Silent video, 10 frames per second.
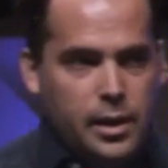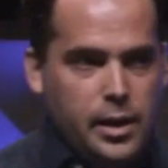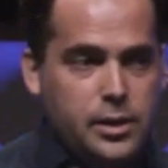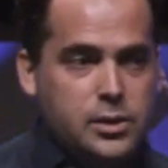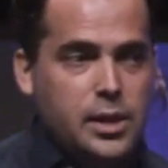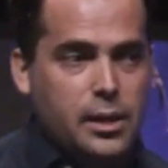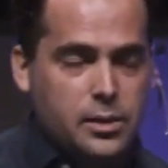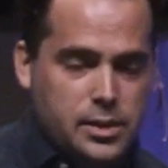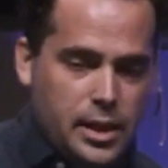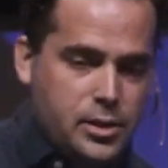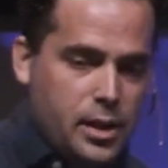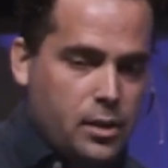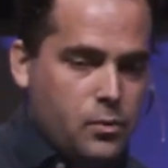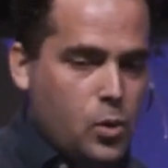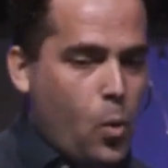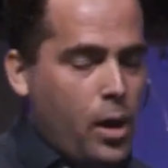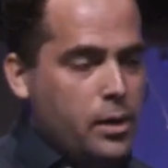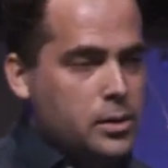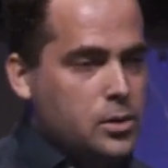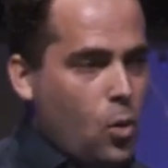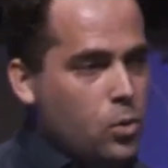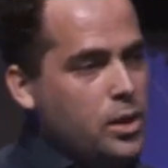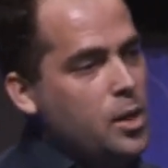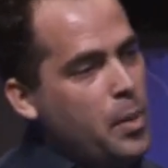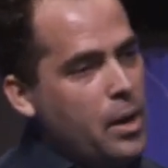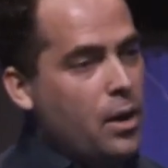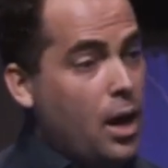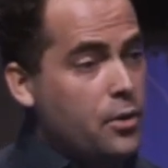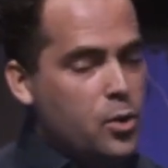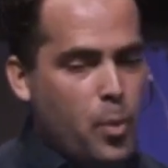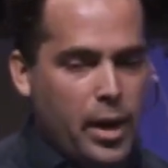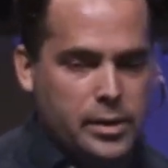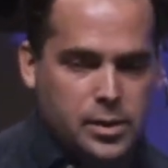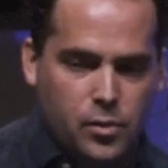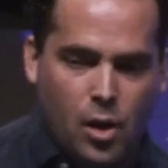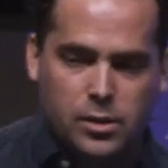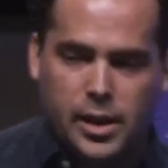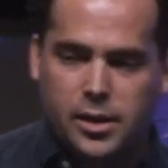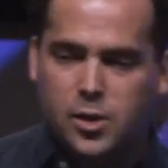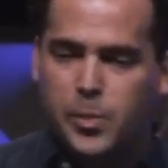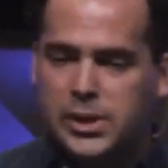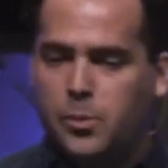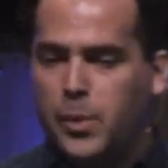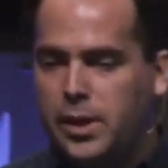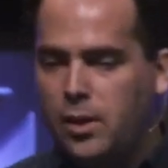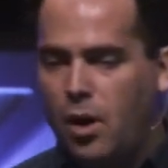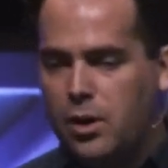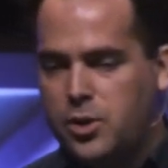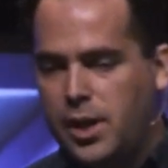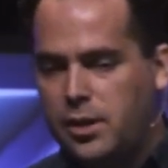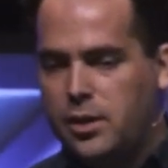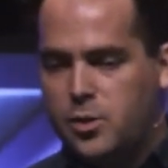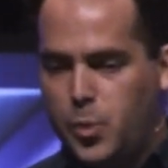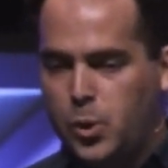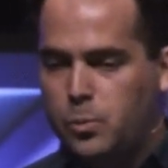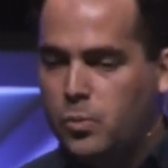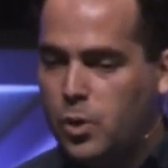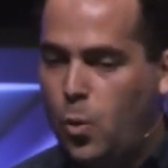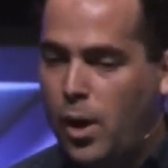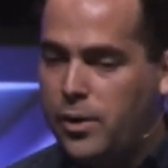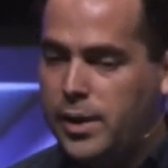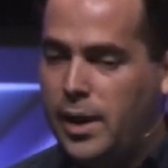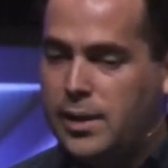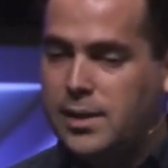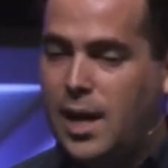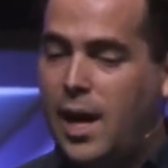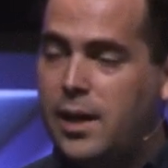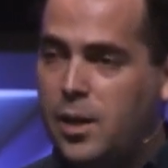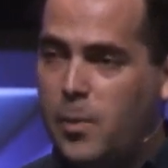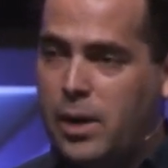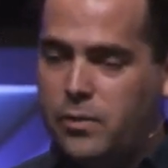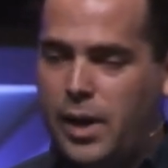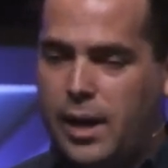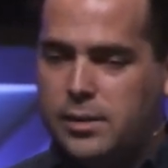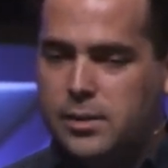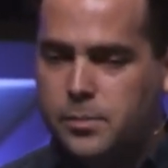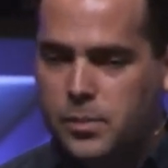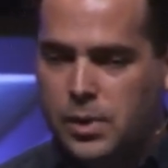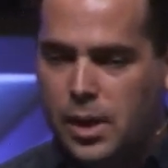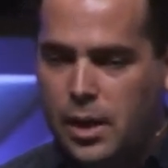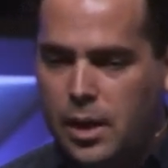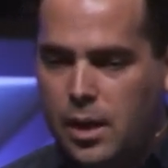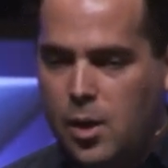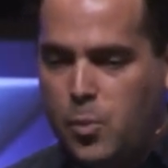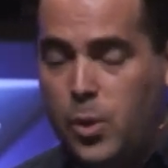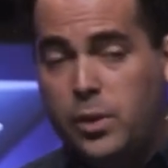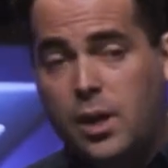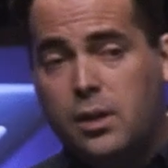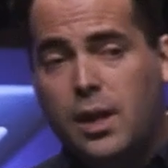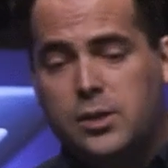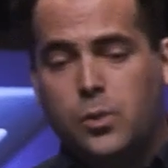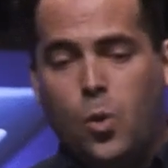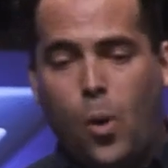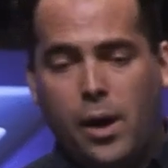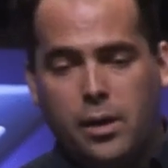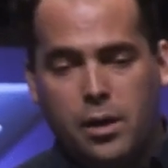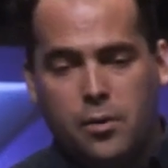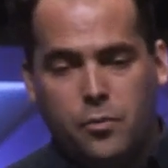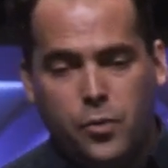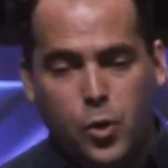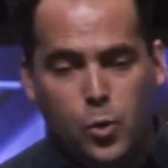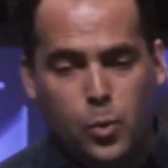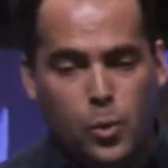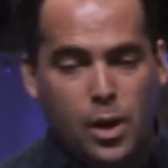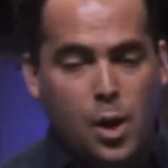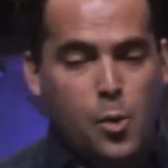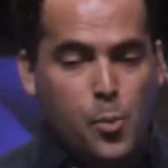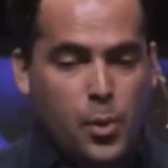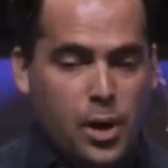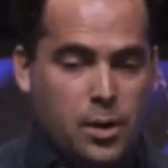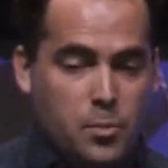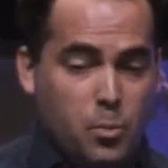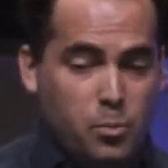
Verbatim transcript: Each scalar state channel requires only about 100 bytes of call data to be submitted on chain of dispute, requiring a tiny amount of gas. But it would nonetheless require a few uh,